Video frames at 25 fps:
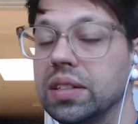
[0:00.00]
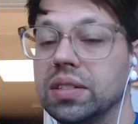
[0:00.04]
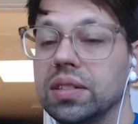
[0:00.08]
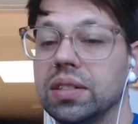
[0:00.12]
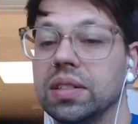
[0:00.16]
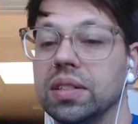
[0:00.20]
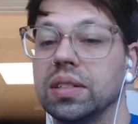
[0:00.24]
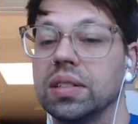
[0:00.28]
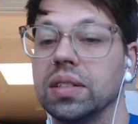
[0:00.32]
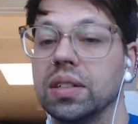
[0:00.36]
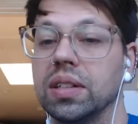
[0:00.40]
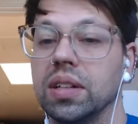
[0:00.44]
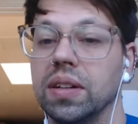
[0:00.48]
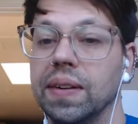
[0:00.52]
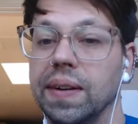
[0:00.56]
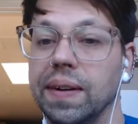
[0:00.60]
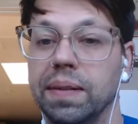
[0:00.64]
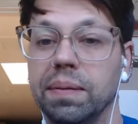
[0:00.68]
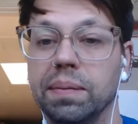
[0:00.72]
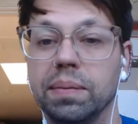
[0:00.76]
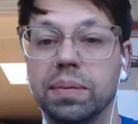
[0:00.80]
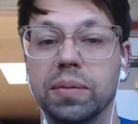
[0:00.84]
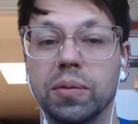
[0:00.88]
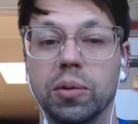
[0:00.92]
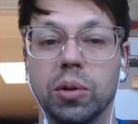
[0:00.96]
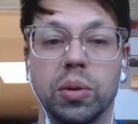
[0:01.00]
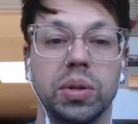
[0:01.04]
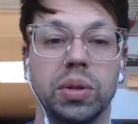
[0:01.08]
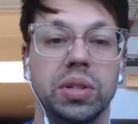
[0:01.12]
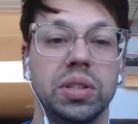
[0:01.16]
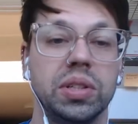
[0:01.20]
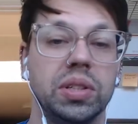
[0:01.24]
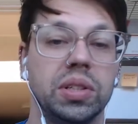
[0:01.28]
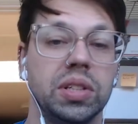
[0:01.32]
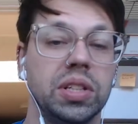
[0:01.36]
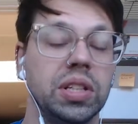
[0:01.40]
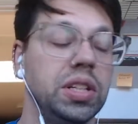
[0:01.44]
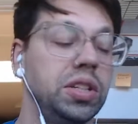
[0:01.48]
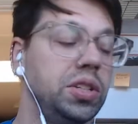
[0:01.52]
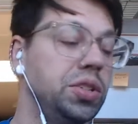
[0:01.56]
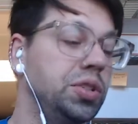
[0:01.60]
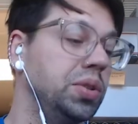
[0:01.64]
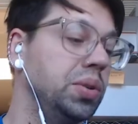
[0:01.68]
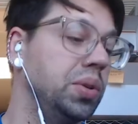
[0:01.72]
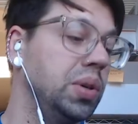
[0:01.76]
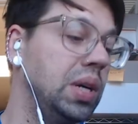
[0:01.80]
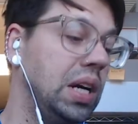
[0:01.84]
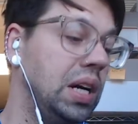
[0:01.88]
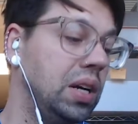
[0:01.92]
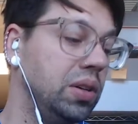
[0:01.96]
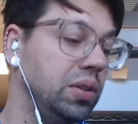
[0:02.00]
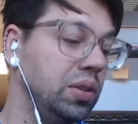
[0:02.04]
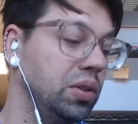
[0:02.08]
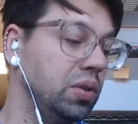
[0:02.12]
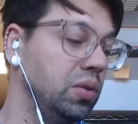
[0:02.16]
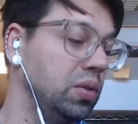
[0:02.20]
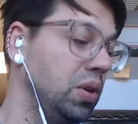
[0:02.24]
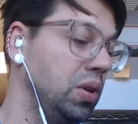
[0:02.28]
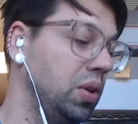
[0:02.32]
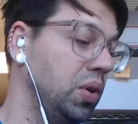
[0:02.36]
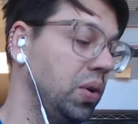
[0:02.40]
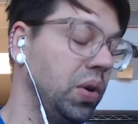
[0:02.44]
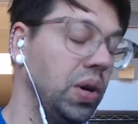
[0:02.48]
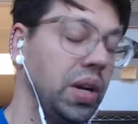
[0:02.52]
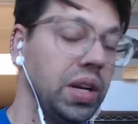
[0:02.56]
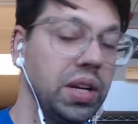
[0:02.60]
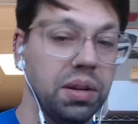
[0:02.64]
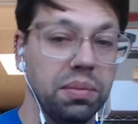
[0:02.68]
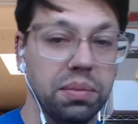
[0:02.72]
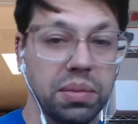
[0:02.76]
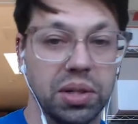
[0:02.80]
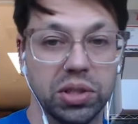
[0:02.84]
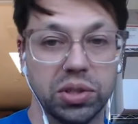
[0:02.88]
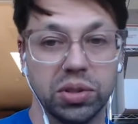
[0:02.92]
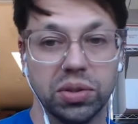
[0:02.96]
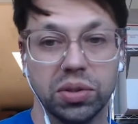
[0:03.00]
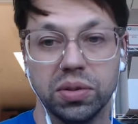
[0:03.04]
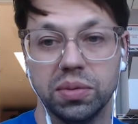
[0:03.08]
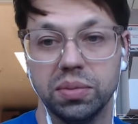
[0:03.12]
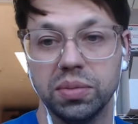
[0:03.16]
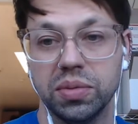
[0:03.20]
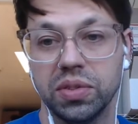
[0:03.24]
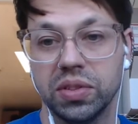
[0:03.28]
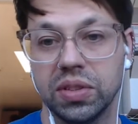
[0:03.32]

where we teach you how to grow any mushrooms.